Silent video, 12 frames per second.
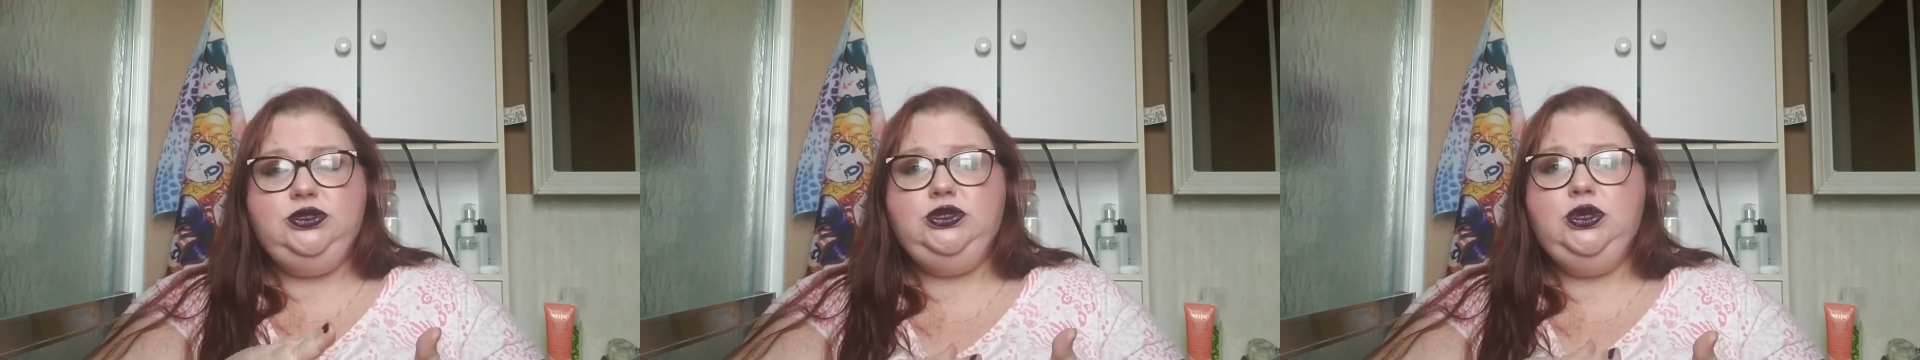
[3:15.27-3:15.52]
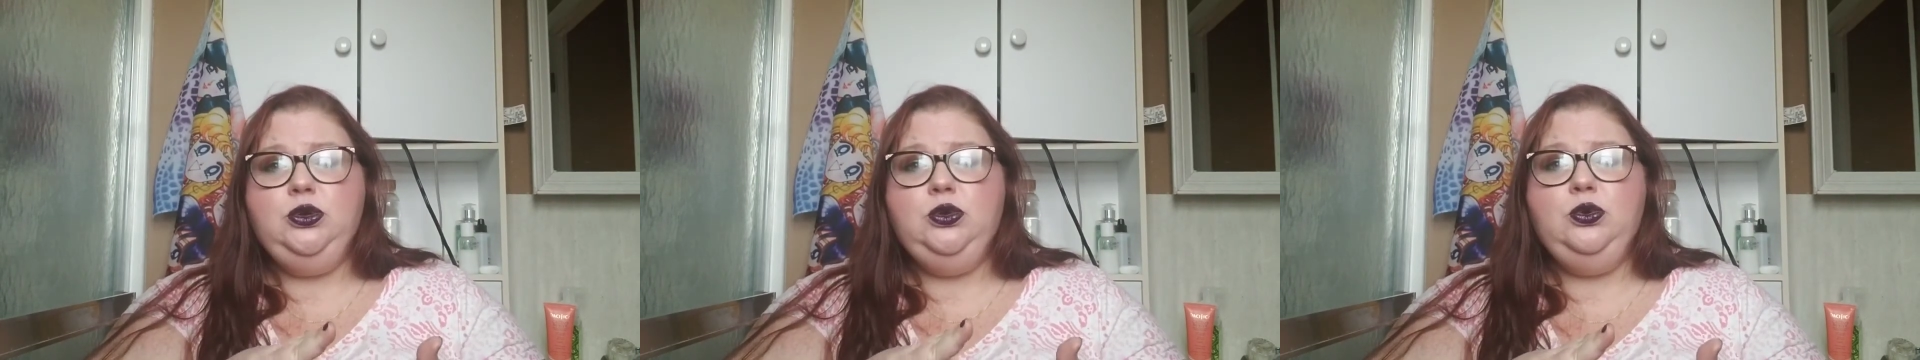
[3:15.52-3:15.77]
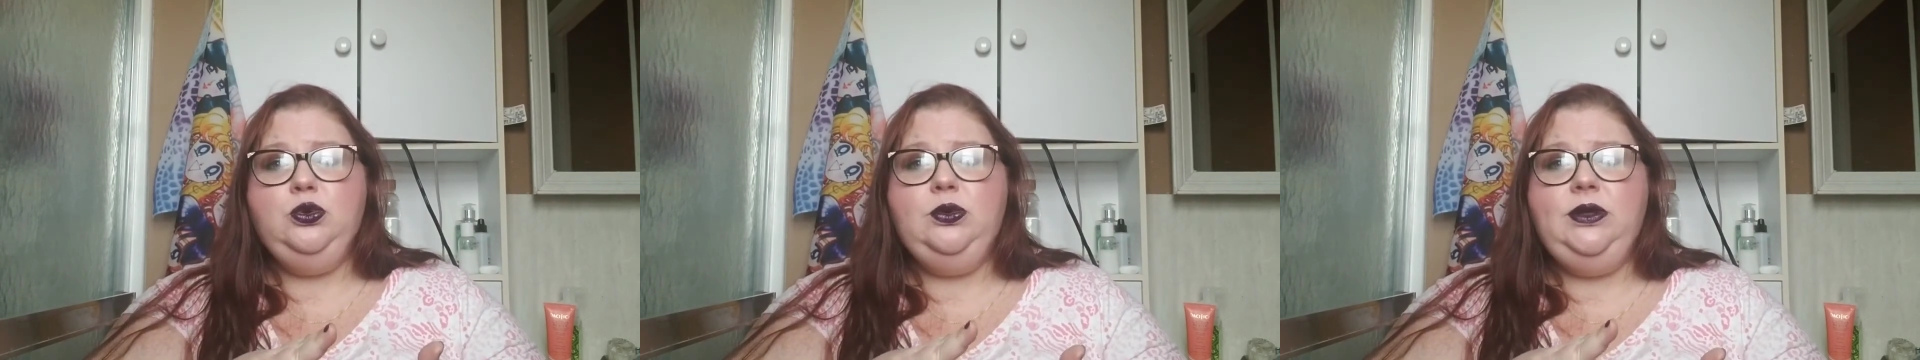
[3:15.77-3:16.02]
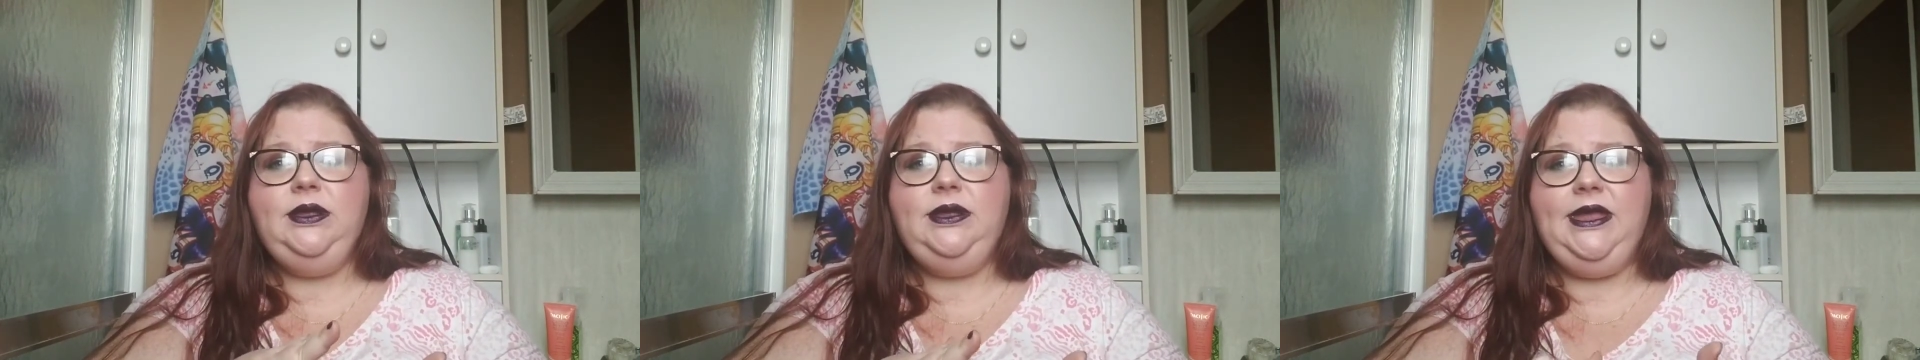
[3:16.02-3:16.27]

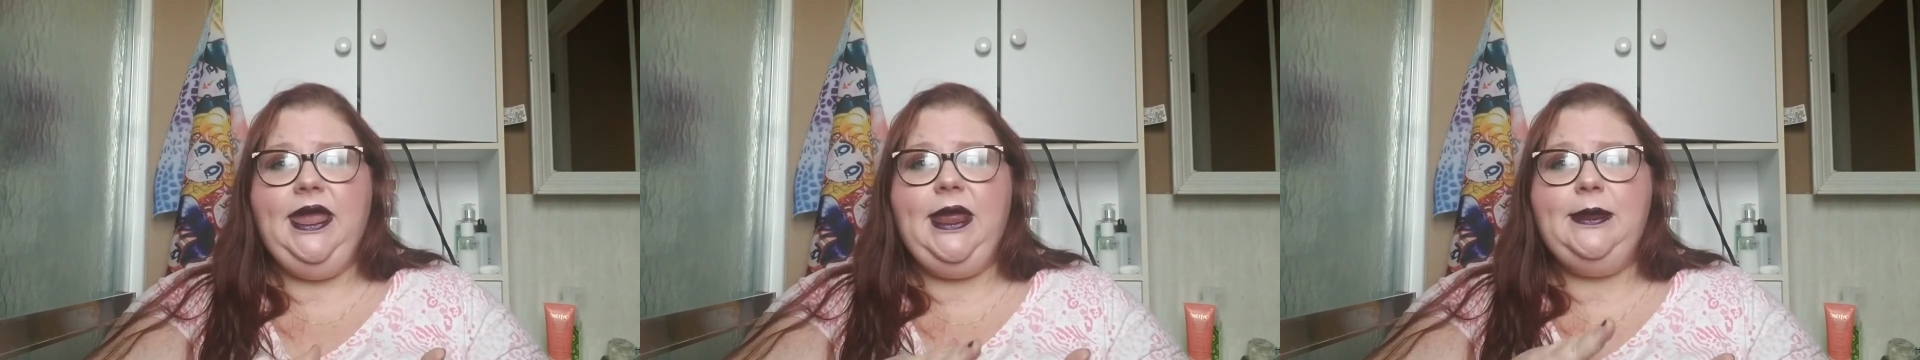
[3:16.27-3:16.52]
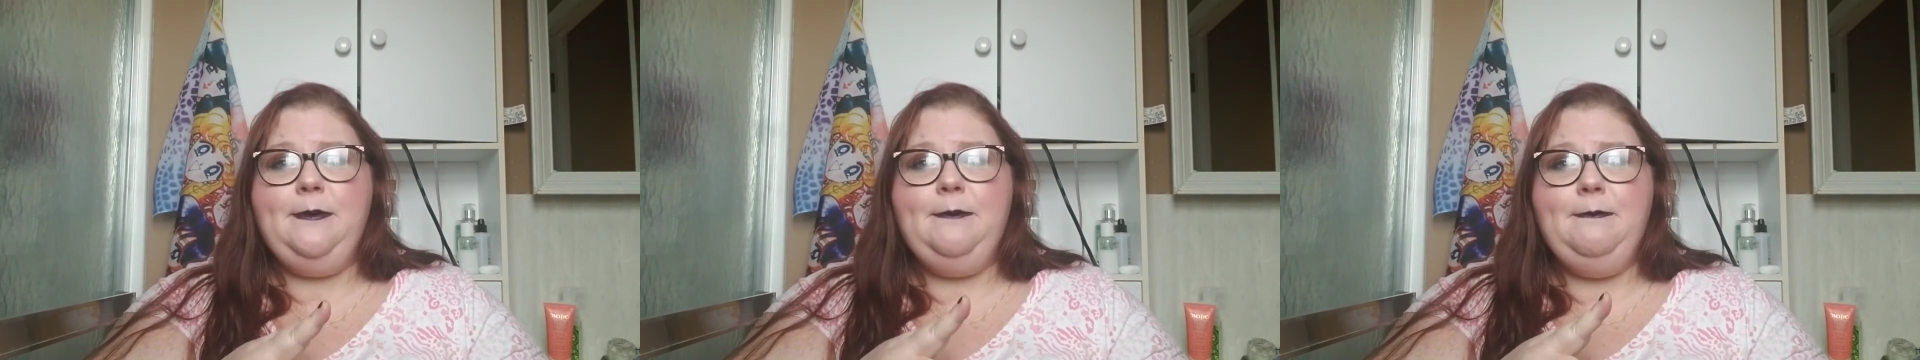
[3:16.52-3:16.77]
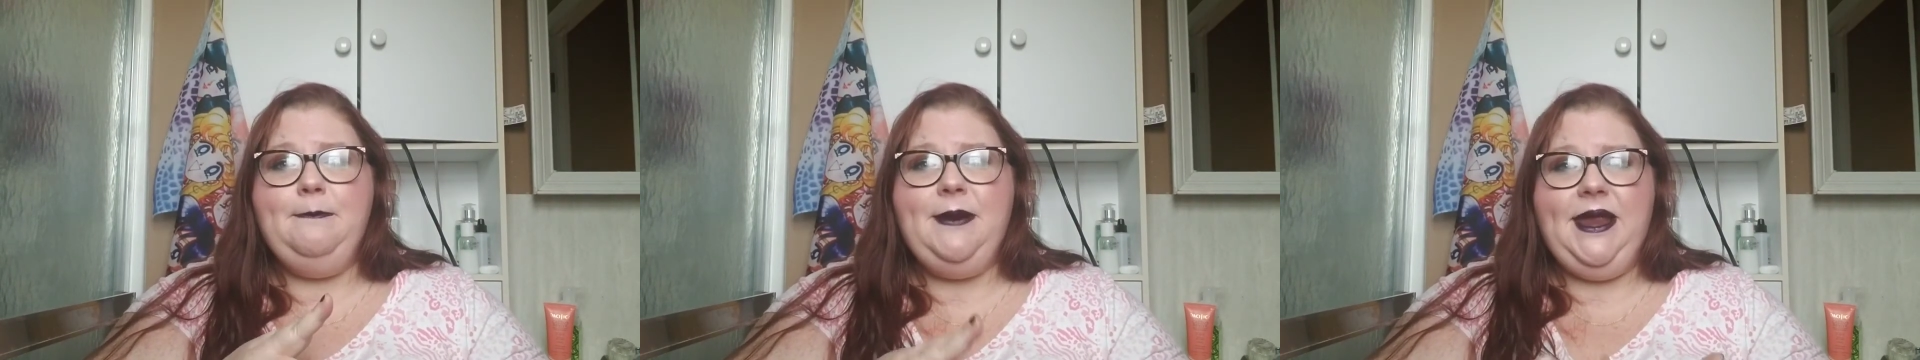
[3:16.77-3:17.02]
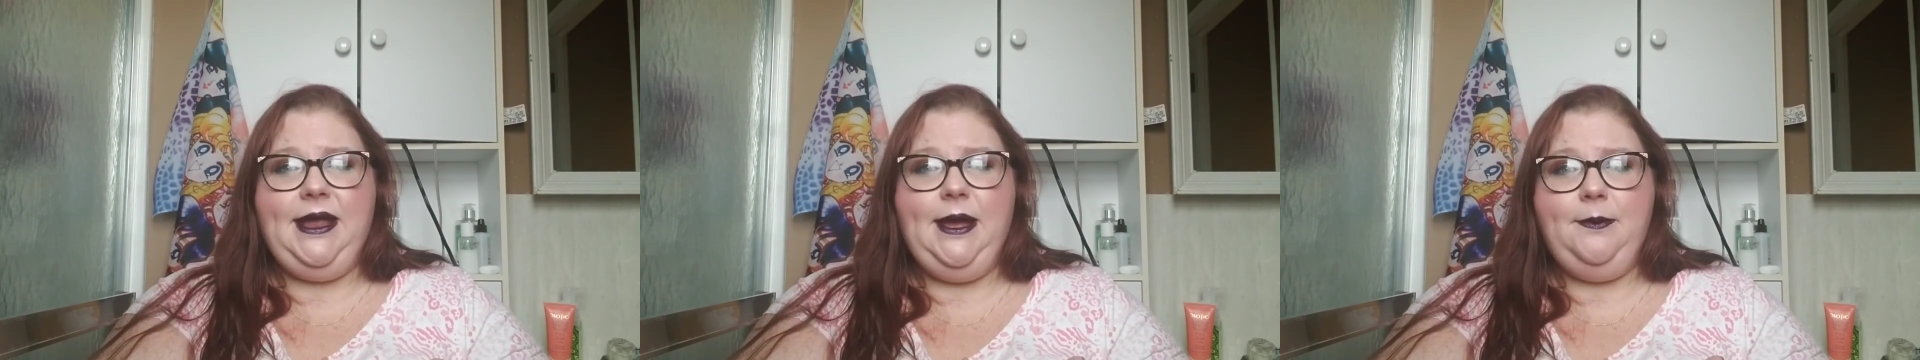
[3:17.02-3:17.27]
to get
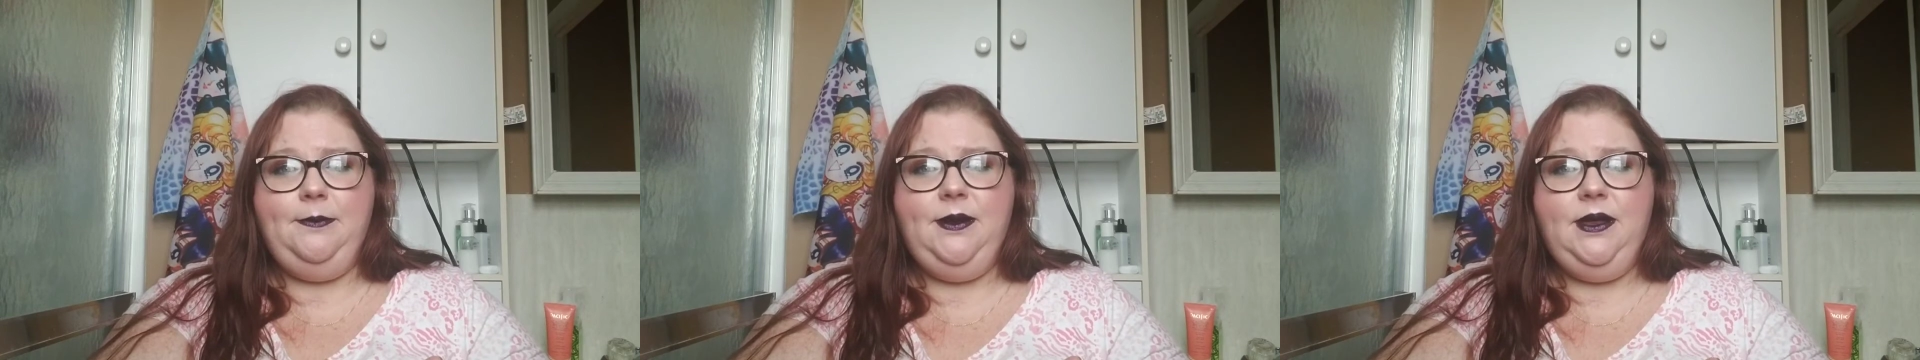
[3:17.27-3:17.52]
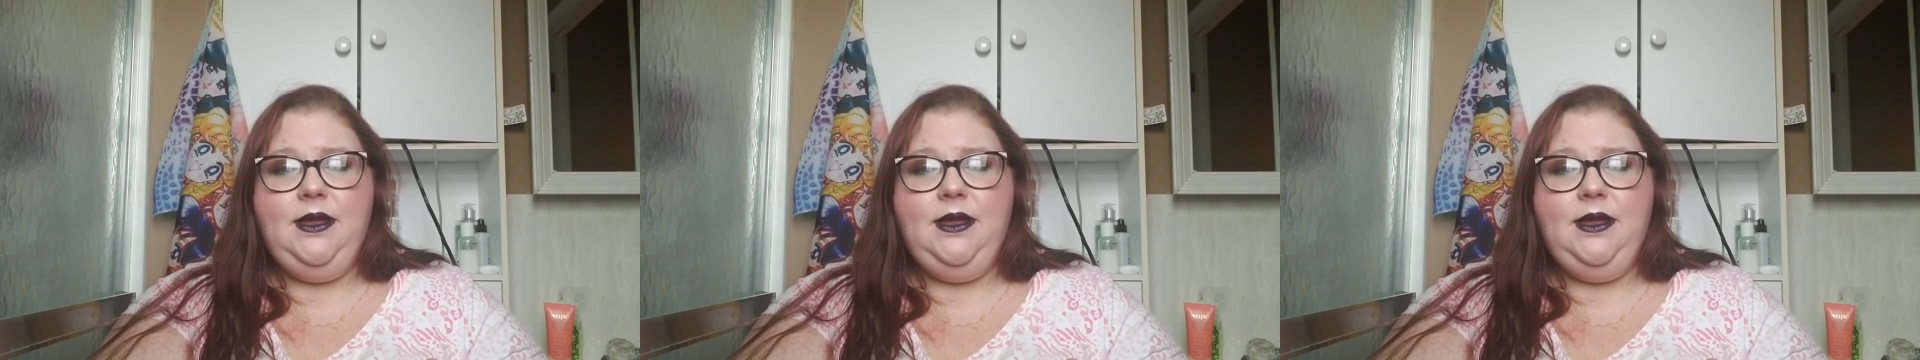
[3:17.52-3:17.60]
makeup.